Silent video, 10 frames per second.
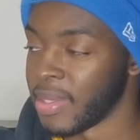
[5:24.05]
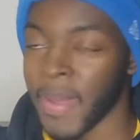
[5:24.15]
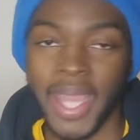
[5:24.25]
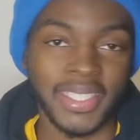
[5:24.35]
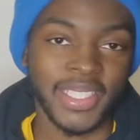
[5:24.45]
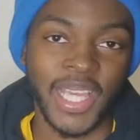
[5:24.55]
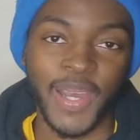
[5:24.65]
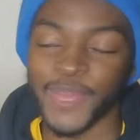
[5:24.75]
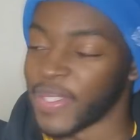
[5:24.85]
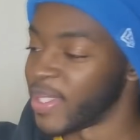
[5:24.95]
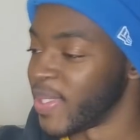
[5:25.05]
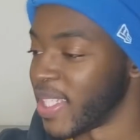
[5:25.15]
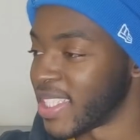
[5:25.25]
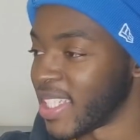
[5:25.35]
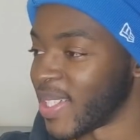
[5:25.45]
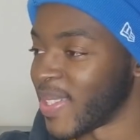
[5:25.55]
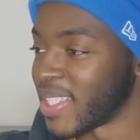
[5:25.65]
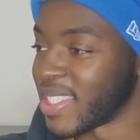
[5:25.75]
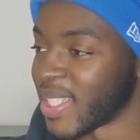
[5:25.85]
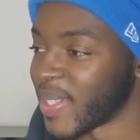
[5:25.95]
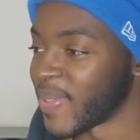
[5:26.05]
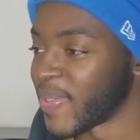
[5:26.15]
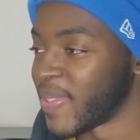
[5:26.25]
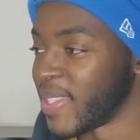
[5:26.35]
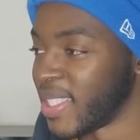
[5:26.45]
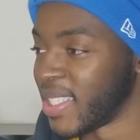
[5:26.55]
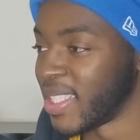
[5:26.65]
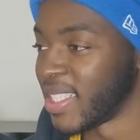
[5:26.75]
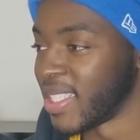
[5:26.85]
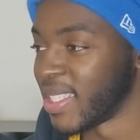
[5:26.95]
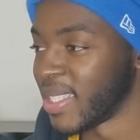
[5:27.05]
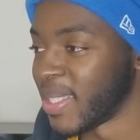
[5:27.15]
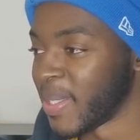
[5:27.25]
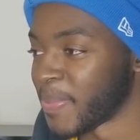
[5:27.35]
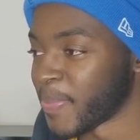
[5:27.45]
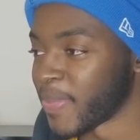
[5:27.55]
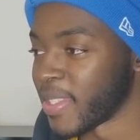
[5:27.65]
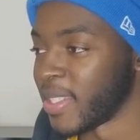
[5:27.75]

It matches his outfit too. That's tough. That's tough. Three, two.